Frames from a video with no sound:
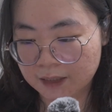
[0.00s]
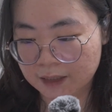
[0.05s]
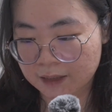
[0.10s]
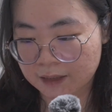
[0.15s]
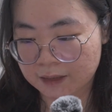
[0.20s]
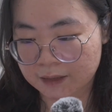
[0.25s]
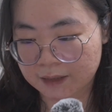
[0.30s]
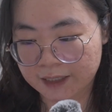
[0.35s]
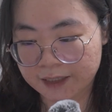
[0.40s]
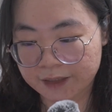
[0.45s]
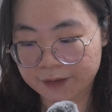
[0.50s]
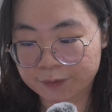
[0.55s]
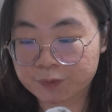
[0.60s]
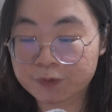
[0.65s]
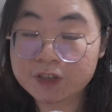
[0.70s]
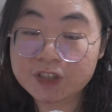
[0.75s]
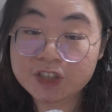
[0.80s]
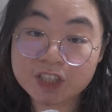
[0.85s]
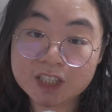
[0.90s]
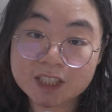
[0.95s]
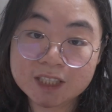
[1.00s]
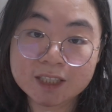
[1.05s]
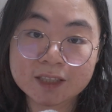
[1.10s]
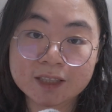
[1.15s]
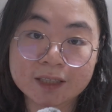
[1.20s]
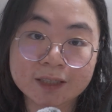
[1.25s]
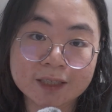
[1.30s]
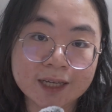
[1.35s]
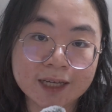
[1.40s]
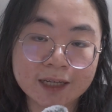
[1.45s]
I appreciated
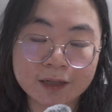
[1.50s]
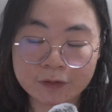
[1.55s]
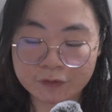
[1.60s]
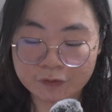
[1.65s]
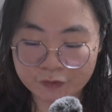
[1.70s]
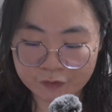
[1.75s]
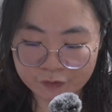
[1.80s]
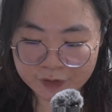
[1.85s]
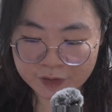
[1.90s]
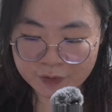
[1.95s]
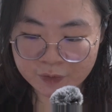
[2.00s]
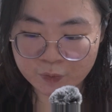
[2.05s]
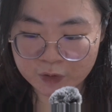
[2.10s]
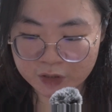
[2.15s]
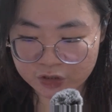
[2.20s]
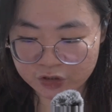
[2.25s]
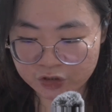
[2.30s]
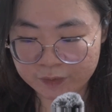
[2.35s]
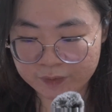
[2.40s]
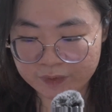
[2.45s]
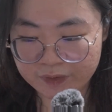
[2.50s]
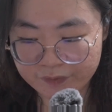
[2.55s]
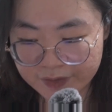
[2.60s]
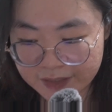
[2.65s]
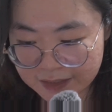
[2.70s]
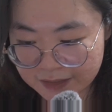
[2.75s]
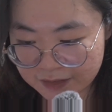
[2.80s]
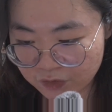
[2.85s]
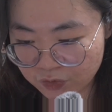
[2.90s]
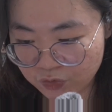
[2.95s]
that they held free workshop
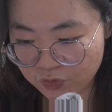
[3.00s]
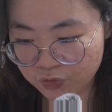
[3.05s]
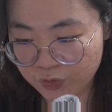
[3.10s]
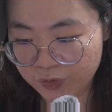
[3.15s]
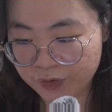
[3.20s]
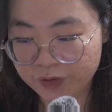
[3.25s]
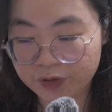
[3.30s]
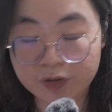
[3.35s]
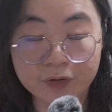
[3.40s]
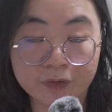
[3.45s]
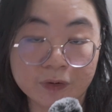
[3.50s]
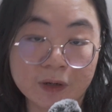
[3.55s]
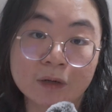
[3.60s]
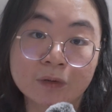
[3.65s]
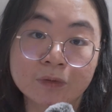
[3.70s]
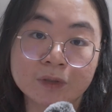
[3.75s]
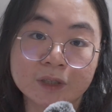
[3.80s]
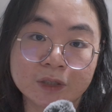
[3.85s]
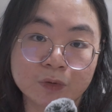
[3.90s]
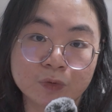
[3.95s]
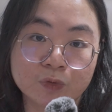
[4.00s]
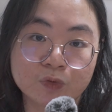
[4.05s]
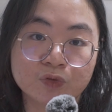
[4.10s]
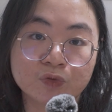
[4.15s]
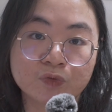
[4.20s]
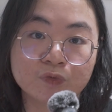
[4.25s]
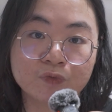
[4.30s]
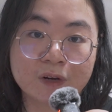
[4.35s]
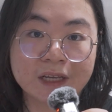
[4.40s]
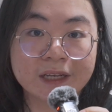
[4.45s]
events to join the crowd and
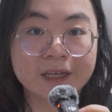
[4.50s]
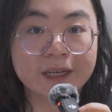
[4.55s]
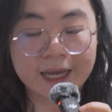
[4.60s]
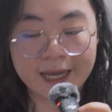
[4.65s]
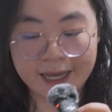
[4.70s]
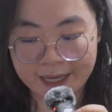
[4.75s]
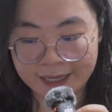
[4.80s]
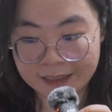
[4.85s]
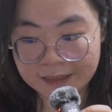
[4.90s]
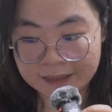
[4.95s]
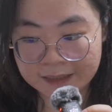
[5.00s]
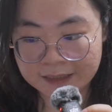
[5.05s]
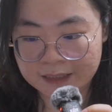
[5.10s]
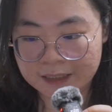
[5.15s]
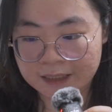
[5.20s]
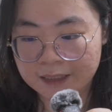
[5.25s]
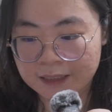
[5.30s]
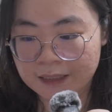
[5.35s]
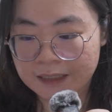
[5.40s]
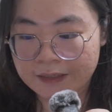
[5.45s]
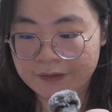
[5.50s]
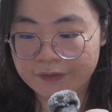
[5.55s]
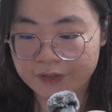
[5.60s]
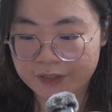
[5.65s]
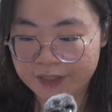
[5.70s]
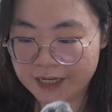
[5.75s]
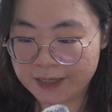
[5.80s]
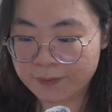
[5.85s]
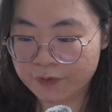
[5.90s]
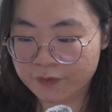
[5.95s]
also ran ads. The
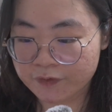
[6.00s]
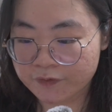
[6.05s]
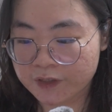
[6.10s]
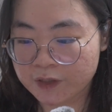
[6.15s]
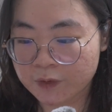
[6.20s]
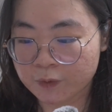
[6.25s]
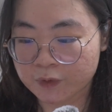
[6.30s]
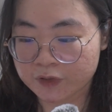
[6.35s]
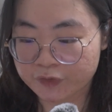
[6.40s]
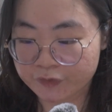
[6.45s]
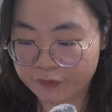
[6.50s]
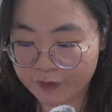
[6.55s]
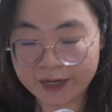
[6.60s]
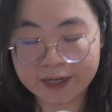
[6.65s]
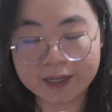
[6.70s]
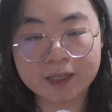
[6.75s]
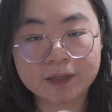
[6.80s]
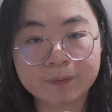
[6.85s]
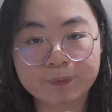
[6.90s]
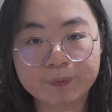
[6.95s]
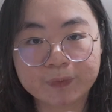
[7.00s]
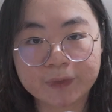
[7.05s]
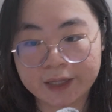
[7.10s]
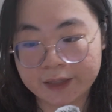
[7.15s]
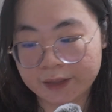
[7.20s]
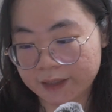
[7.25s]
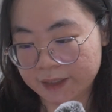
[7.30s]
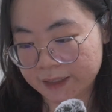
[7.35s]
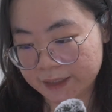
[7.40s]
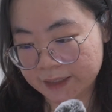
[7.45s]
table fee was fine,
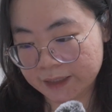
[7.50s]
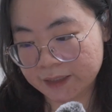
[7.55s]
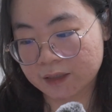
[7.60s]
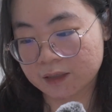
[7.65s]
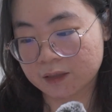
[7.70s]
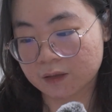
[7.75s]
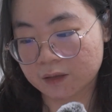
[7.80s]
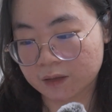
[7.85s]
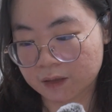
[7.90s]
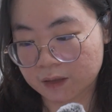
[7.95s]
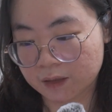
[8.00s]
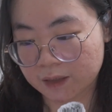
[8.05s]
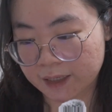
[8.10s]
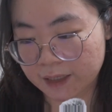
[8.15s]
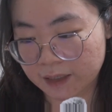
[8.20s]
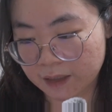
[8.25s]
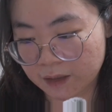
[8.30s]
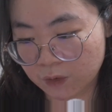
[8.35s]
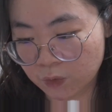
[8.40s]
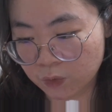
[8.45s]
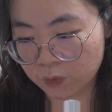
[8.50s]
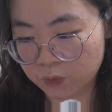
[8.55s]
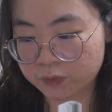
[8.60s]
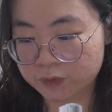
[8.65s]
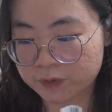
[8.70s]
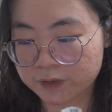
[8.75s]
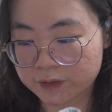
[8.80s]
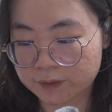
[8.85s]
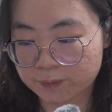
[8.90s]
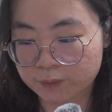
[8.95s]
and they did
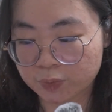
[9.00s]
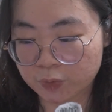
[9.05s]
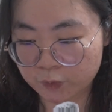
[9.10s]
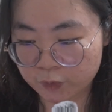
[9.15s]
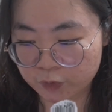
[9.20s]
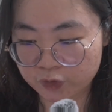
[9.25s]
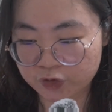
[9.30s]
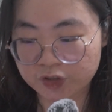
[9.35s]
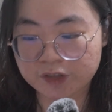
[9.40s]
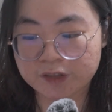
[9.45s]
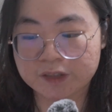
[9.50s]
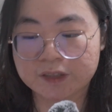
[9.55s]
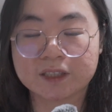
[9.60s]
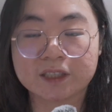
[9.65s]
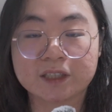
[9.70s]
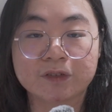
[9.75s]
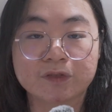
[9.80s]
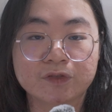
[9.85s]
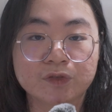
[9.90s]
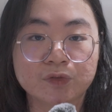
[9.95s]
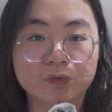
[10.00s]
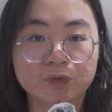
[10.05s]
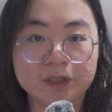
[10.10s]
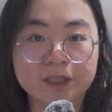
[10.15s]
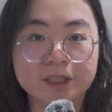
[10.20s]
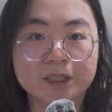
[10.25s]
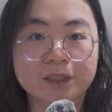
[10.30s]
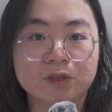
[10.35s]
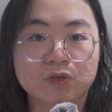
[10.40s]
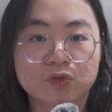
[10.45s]
hold promotions if you
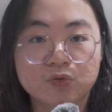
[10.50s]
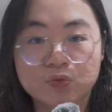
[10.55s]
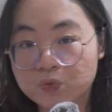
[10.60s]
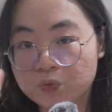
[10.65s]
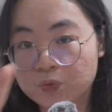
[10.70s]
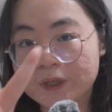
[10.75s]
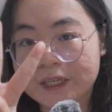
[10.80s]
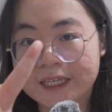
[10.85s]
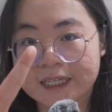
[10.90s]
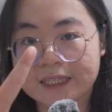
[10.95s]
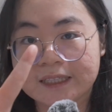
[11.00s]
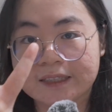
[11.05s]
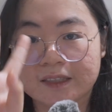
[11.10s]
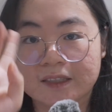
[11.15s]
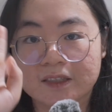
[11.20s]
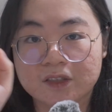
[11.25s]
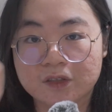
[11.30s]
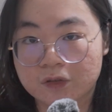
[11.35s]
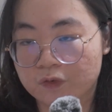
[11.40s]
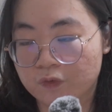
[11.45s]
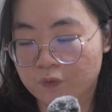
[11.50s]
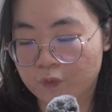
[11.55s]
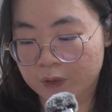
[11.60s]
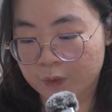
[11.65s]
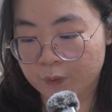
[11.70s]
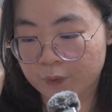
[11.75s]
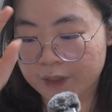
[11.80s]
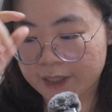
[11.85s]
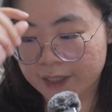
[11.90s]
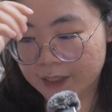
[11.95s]
did 2 weekends instead of
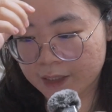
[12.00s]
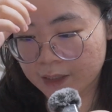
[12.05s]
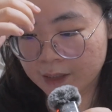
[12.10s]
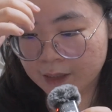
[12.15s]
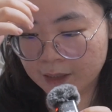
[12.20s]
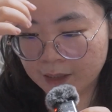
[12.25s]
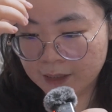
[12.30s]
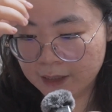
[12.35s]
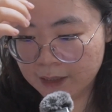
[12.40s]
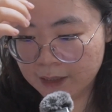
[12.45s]
1 weekend.